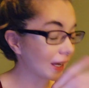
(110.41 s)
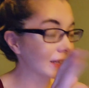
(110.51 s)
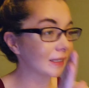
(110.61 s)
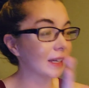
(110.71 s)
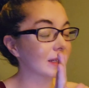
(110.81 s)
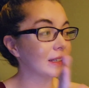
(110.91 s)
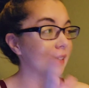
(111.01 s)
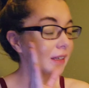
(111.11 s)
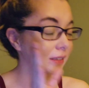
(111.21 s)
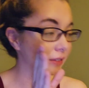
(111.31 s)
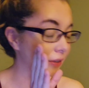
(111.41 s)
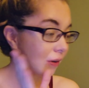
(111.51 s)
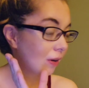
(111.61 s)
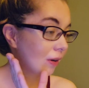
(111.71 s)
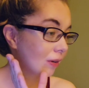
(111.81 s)
that technique is
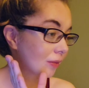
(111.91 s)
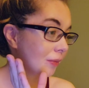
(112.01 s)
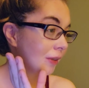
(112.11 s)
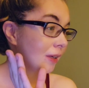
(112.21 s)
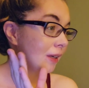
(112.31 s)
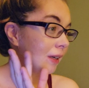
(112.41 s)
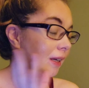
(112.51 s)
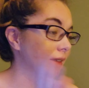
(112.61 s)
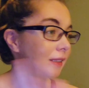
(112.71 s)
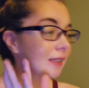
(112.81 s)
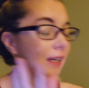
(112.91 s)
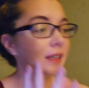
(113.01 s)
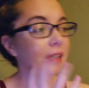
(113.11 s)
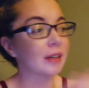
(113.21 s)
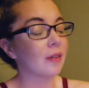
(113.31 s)
called is a
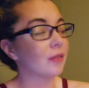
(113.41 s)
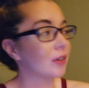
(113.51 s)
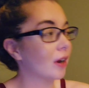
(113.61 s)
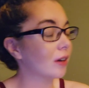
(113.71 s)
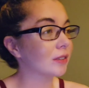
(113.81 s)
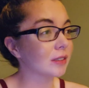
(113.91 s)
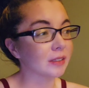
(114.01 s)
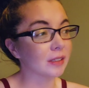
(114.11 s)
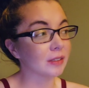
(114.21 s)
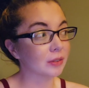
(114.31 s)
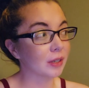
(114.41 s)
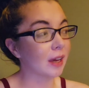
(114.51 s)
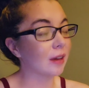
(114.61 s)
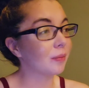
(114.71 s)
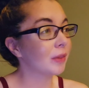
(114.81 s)
technique of a narcissist.
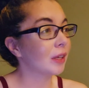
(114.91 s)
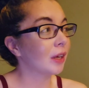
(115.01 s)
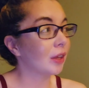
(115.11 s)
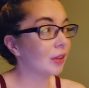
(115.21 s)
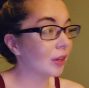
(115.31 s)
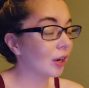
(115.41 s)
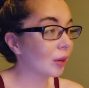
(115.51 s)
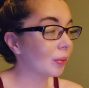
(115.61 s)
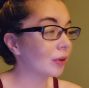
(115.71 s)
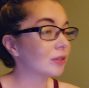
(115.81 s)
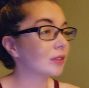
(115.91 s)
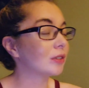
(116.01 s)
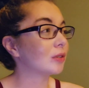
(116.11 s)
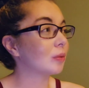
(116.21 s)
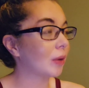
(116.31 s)
Okay they're a
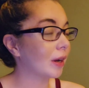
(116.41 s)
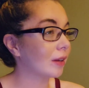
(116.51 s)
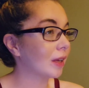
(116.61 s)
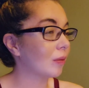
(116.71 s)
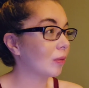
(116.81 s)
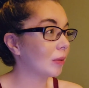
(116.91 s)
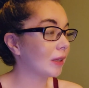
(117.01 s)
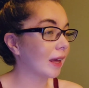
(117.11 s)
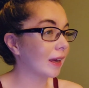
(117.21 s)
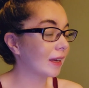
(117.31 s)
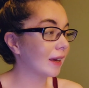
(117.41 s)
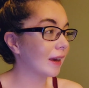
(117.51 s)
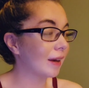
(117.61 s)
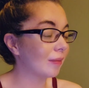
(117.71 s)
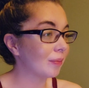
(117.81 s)
person to where they will be like,
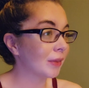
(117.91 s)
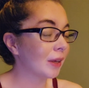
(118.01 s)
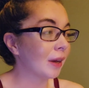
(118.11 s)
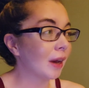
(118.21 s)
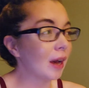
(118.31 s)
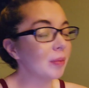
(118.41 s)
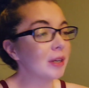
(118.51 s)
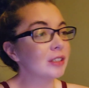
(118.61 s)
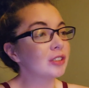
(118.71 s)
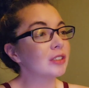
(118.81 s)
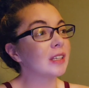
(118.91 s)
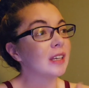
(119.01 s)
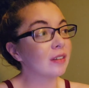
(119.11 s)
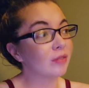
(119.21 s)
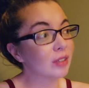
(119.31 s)
yeah, I'm going to just
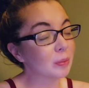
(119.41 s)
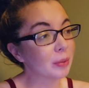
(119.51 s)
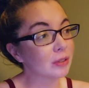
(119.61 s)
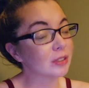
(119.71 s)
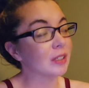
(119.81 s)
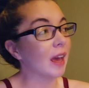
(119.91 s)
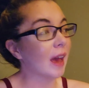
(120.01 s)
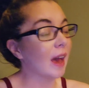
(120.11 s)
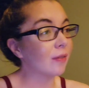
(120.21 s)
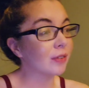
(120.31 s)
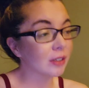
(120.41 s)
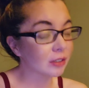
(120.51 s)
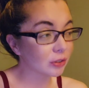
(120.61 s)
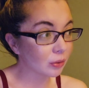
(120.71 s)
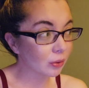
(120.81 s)
give this person half of the
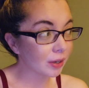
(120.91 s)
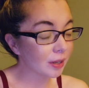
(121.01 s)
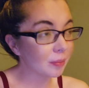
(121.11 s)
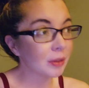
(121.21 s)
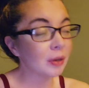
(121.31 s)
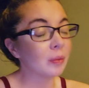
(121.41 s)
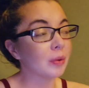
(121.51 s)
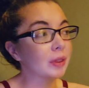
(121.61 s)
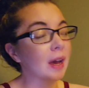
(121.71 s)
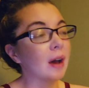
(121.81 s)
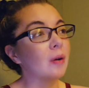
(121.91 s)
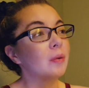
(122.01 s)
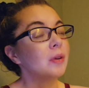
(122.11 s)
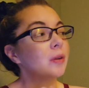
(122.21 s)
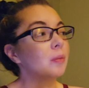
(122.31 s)
story
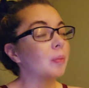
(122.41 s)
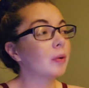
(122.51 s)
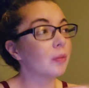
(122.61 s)
without, but